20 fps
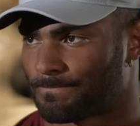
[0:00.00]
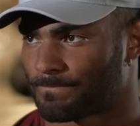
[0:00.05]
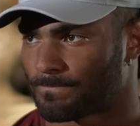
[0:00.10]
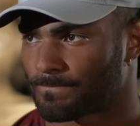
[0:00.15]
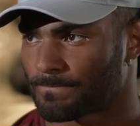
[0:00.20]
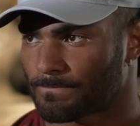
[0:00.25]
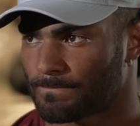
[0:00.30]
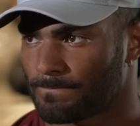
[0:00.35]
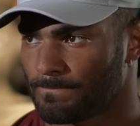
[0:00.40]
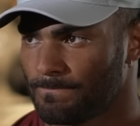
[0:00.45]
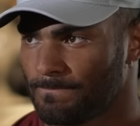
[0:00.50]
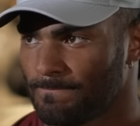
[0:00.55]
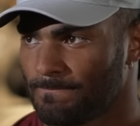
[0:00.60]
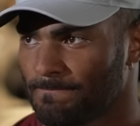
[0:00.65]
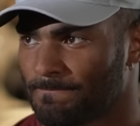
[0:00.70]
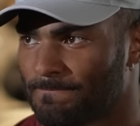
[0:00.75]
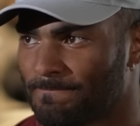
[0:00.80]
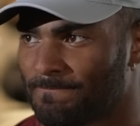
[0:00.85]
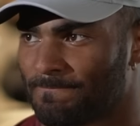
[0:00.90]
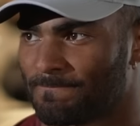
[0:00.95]
Did you play on
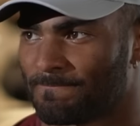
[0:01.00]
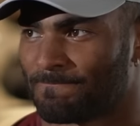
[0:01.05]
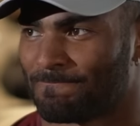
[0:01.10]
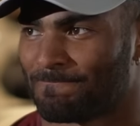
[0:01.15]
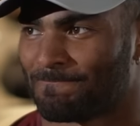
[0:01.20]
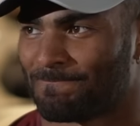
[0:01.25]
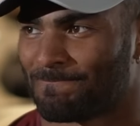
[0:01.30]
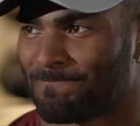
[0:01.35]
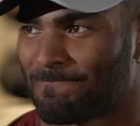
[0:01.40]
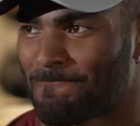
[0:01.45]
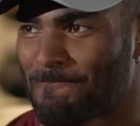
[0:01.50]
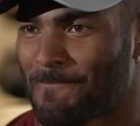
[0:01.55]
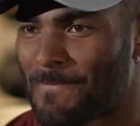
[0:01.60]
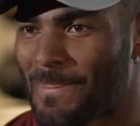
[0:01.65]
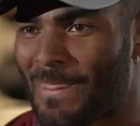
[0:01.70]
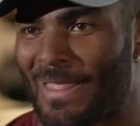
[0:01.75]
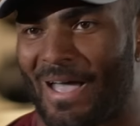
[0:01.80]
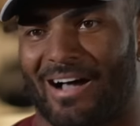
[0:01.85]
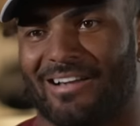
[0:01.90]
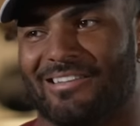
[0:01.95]
defense in flag?
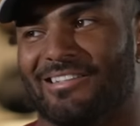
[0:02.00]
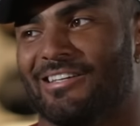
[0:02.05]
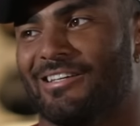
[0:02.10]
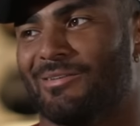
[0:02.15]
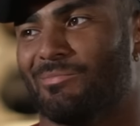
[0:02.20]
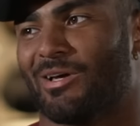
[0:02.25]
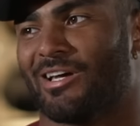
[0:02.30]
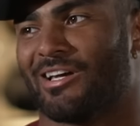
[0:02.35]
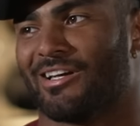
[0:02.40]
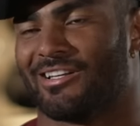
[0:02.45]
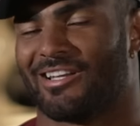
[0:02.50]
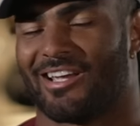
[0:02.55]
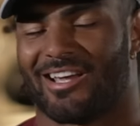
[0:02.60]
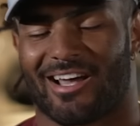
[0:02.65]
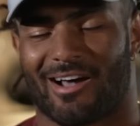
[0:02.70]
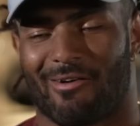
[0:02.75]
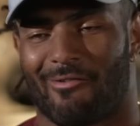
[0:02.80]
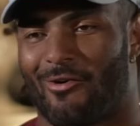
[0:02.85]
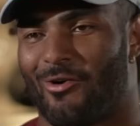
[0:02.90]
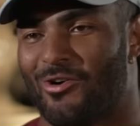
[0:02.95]
I did, man.
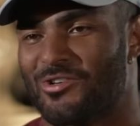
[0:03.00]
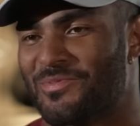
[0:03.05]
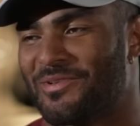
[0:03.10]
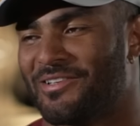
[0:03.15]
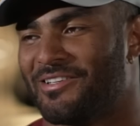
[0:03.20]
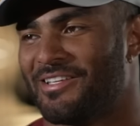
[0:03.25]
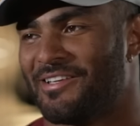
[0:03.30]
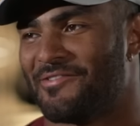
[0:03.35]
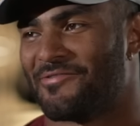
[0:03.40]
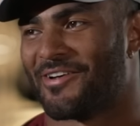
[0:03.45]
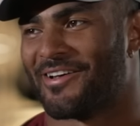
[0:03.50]
Yeah, I've always been. How'd defense.